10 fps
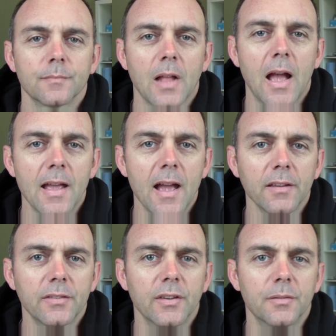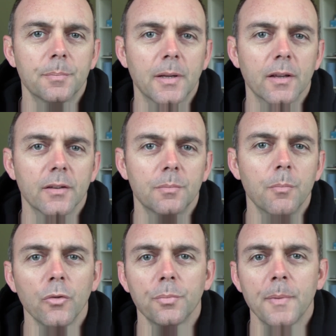I ask this because
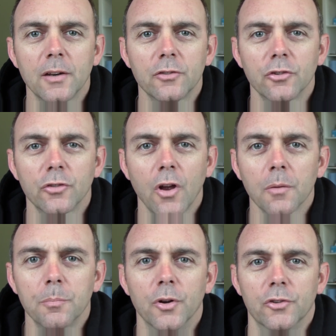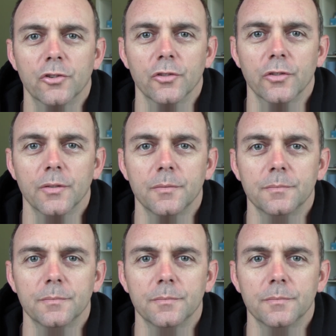most managers are pushers,